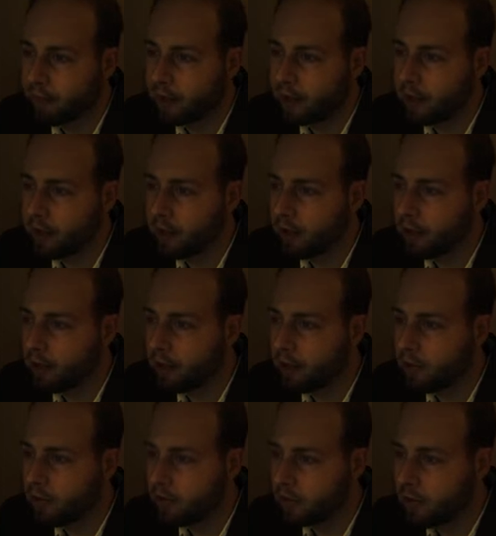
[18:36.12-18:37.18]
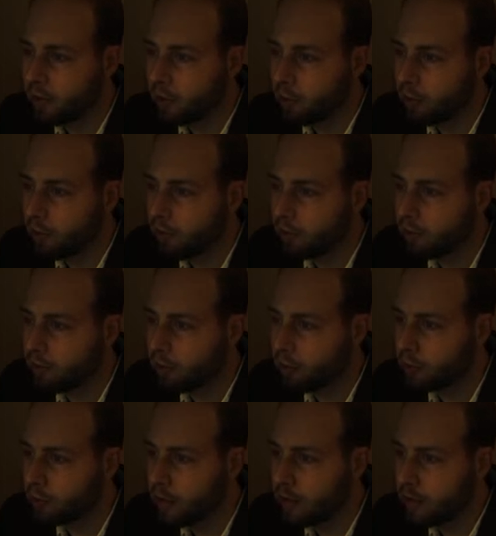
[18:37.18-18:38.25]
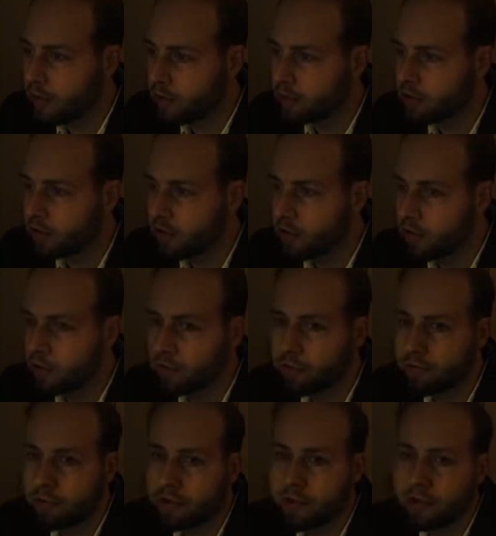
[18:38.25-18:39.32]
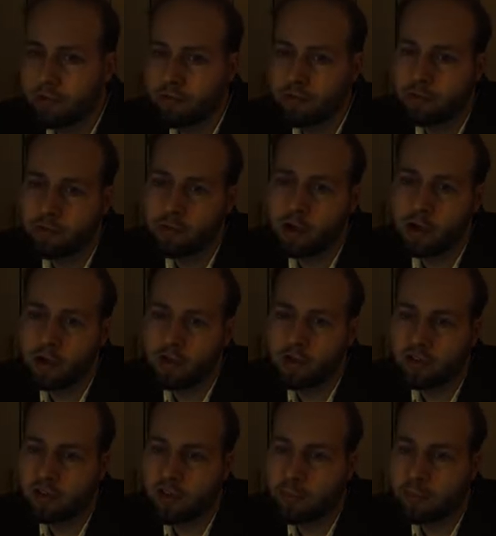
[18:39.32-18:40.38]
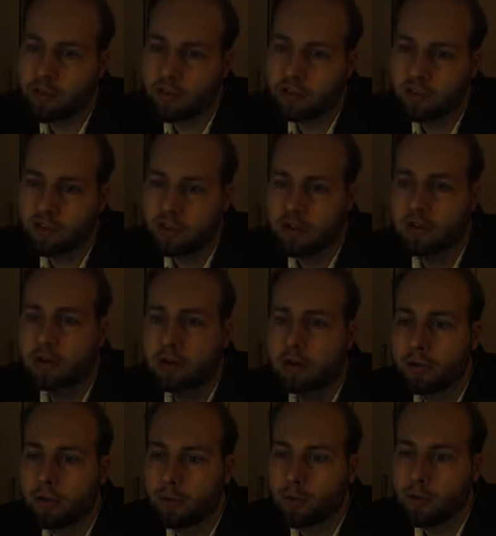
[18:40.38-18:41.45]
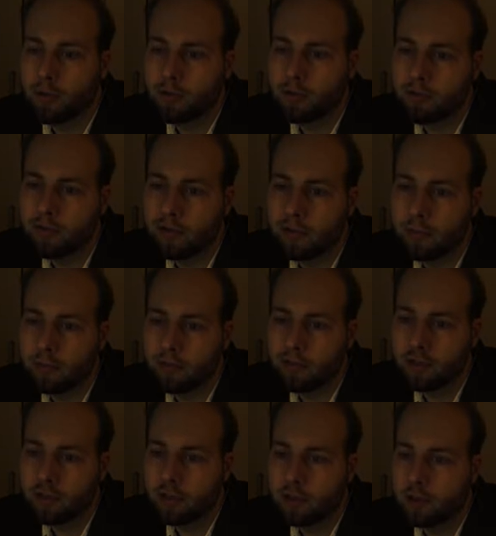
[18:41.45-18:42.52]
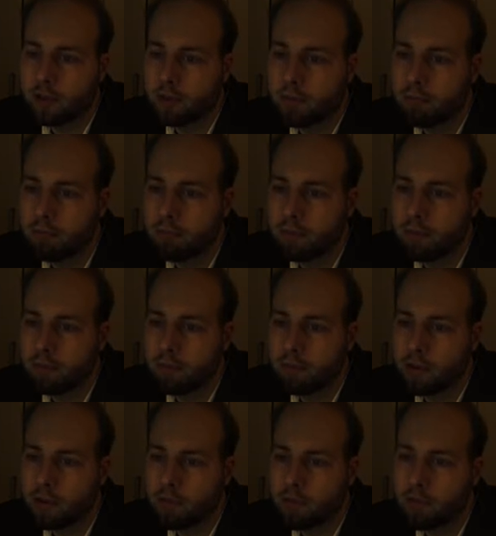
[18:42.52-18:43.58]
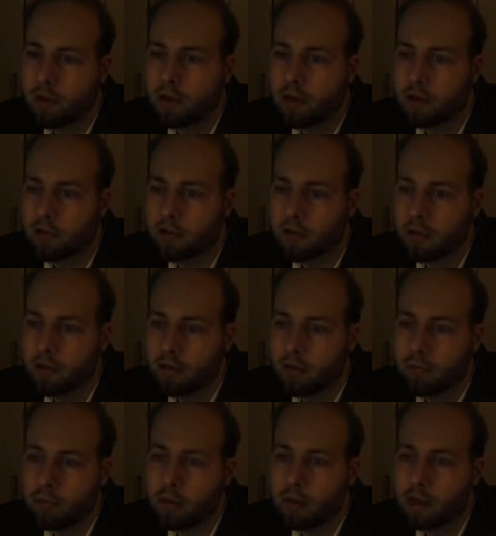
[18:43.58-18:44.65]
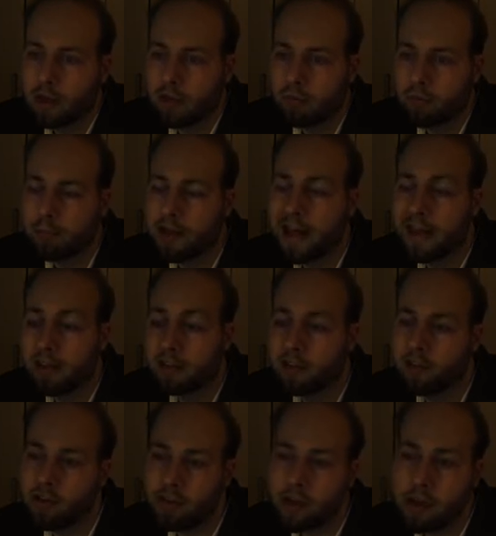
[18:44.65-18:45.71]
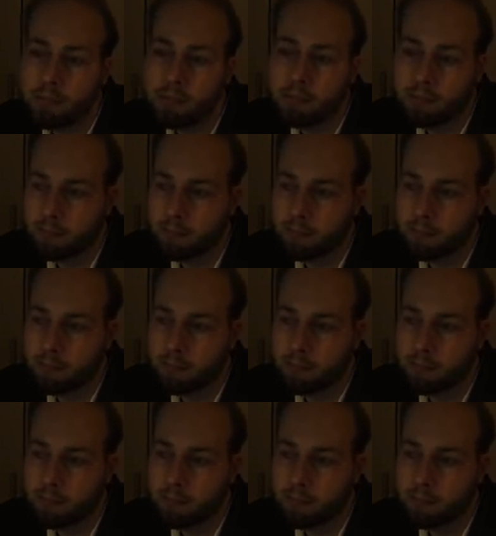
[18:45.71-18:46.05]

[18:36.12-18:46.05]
and eyes with a visual range not very different from ours, except that, according to Philips, blue and violet were as black to them.